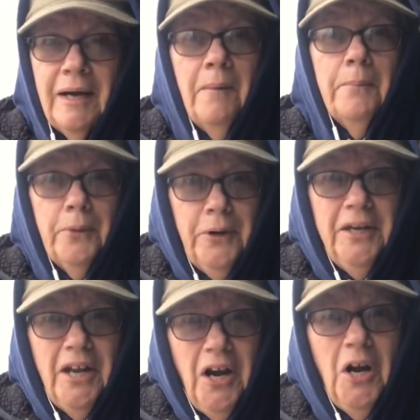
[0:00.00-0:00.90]
come
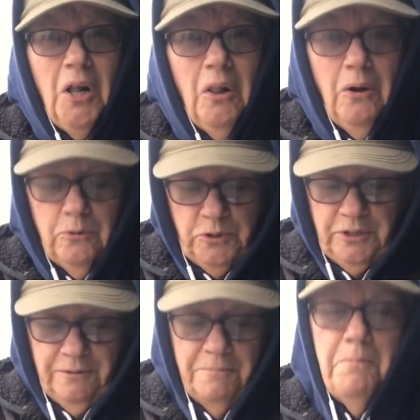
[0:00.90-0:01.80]
pretty darn
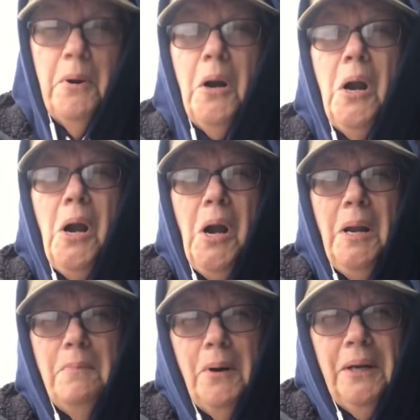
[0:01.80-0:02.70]
close.
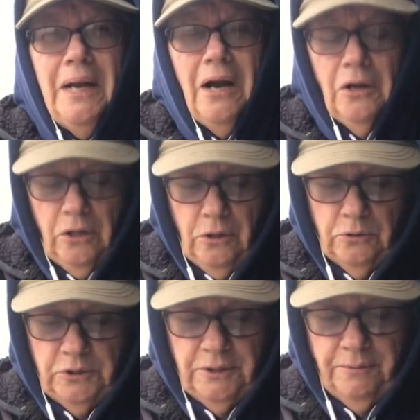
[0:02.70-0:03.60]
Pretty darn
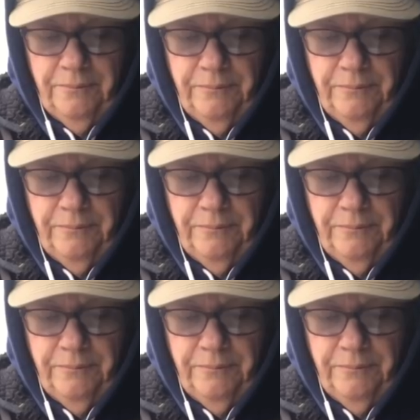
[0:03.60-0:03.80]
close.